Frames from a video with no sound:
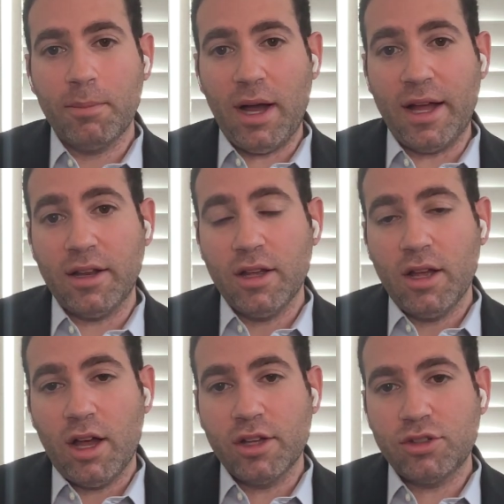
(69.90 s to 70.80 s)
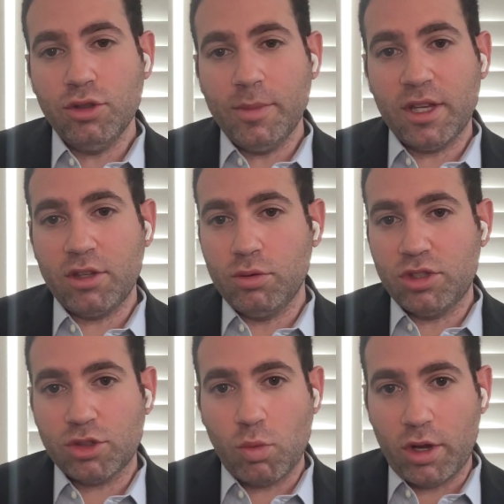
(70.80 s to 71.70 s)
But assuming you
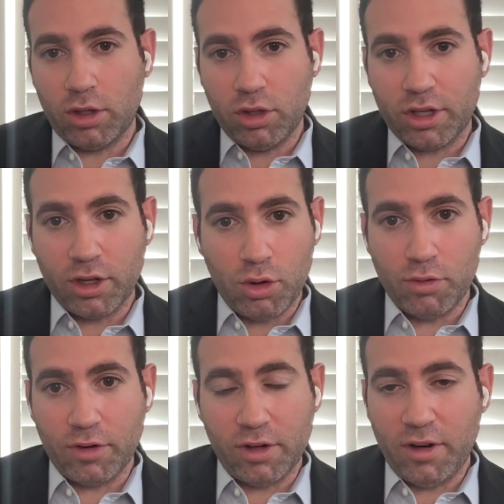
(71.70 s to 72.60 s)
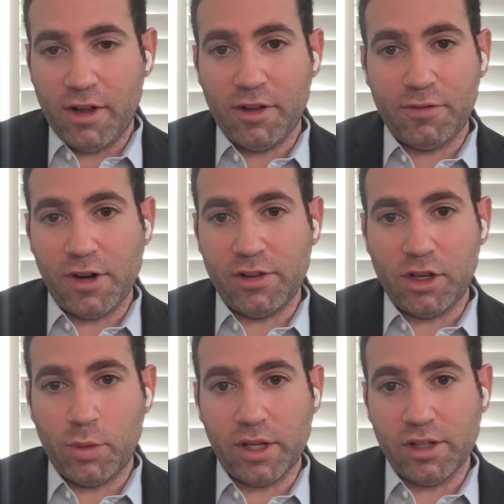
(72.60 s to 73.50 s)
just want to look it over fairly
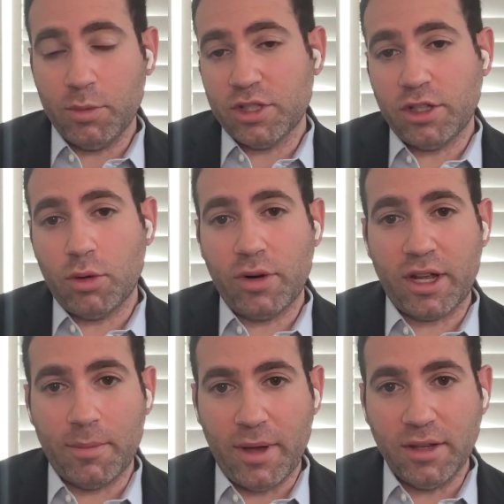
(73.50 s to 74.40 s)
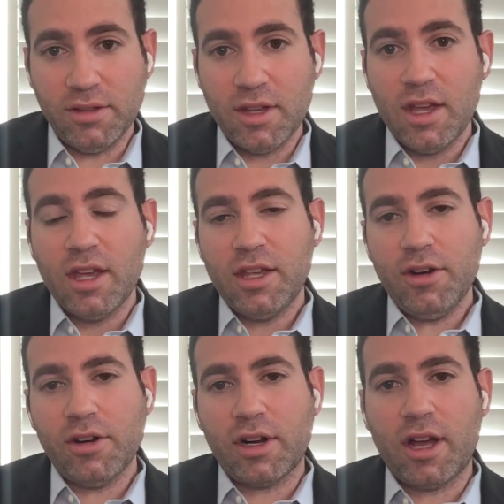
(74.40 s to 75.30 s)
quickly, which I don't recommend,
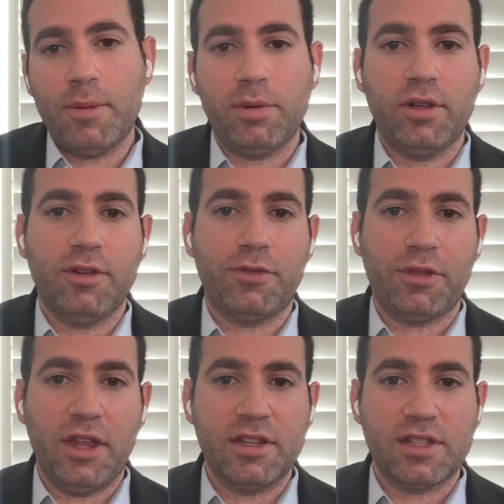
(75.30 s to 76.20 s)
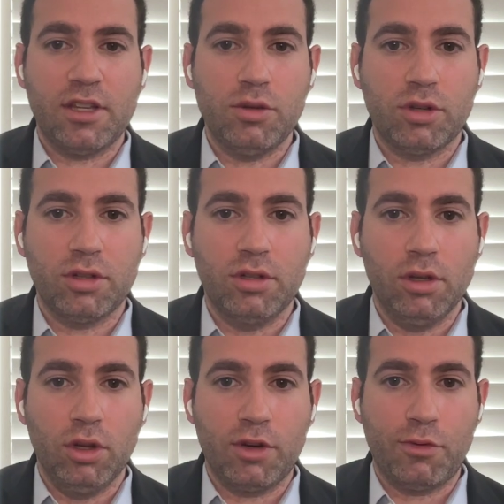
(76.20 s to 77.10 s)
here are a couple of things that you could
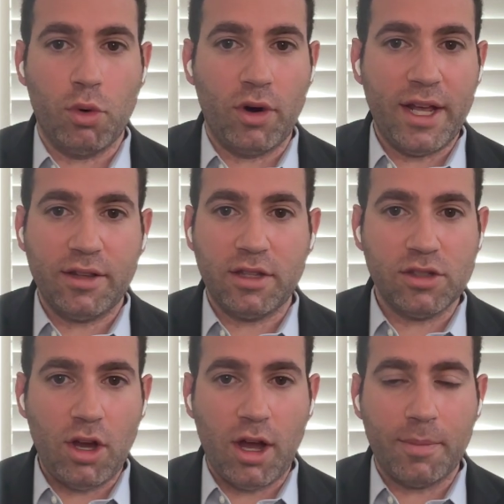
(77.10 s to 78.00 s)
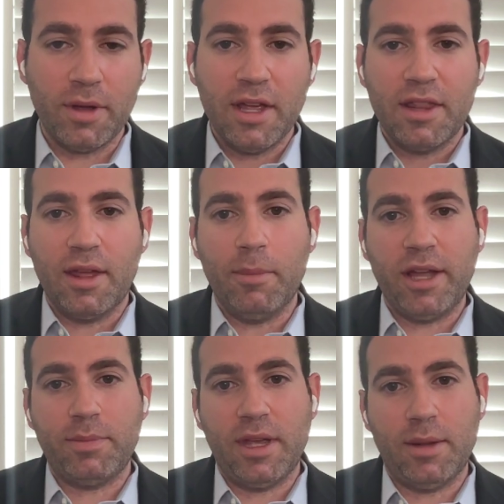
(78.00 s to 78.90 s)
look for right at the top that
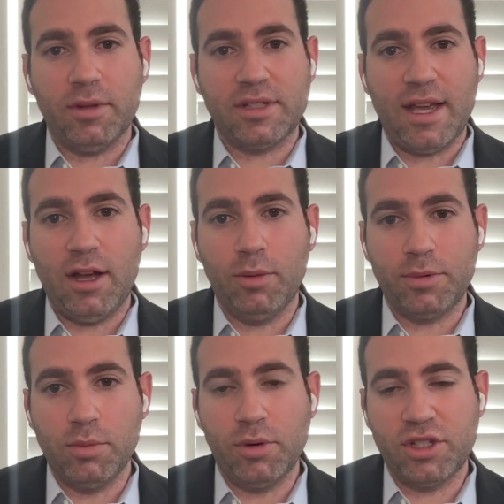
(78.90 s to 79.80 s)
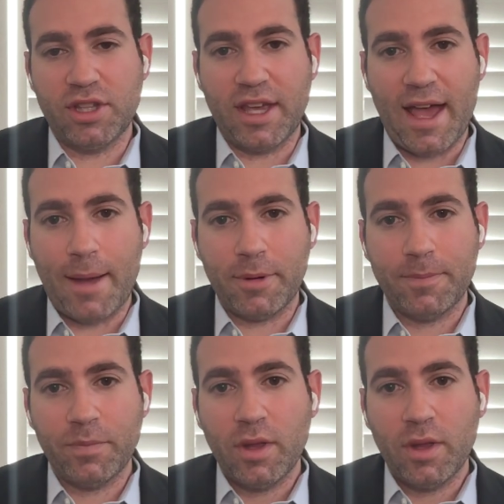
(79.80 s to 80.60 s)
might be able to help you bridge the gap.